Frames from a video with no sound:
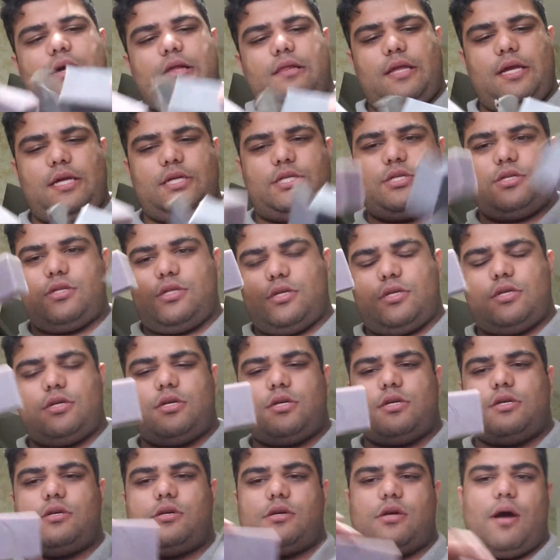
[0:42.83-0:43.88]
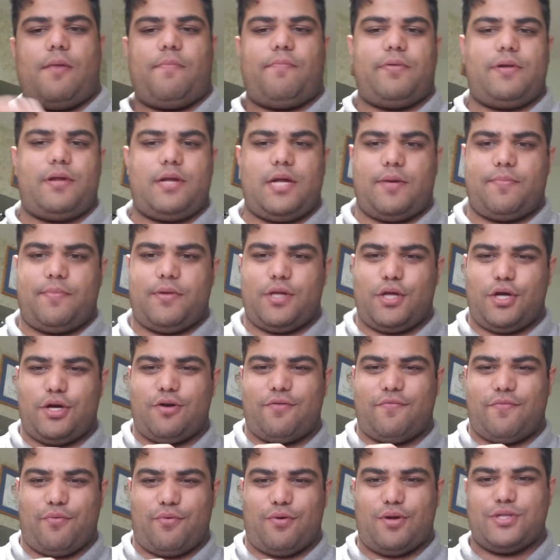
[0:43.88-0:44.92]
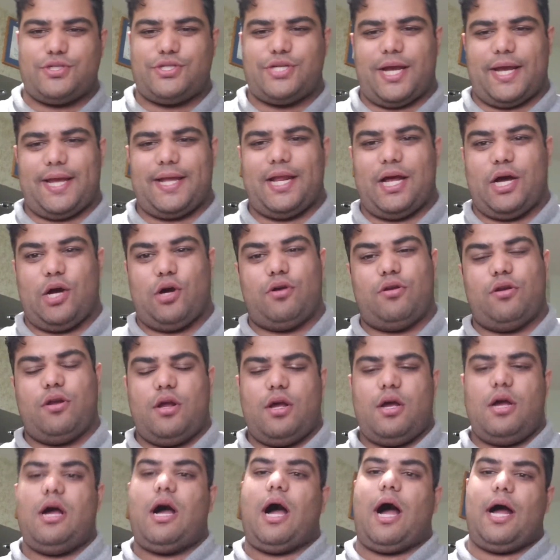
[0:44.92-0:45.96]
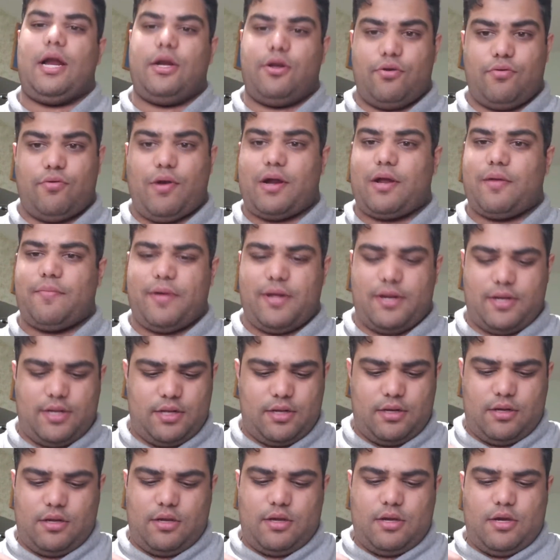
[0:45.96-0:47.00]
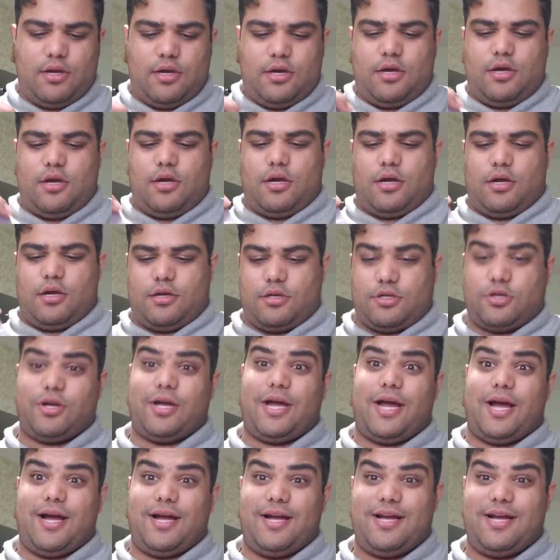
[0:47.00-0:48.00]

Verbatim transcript: Links to the company down below if you want to check it out. I do recommend it. So yeah.